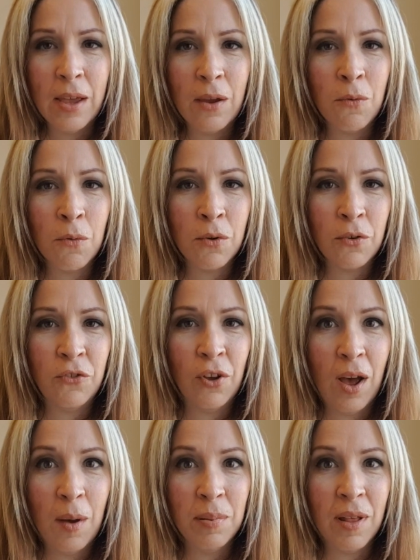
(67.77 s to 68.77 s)
in order
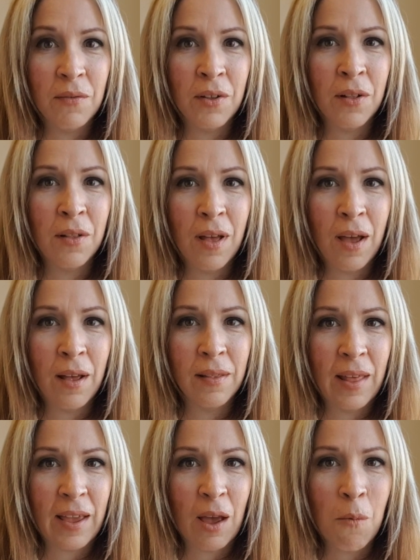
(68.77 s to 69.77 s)
to up-level
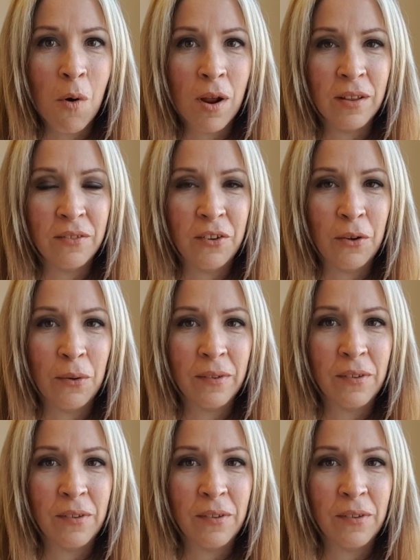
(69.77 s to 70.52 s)
like I wanted to.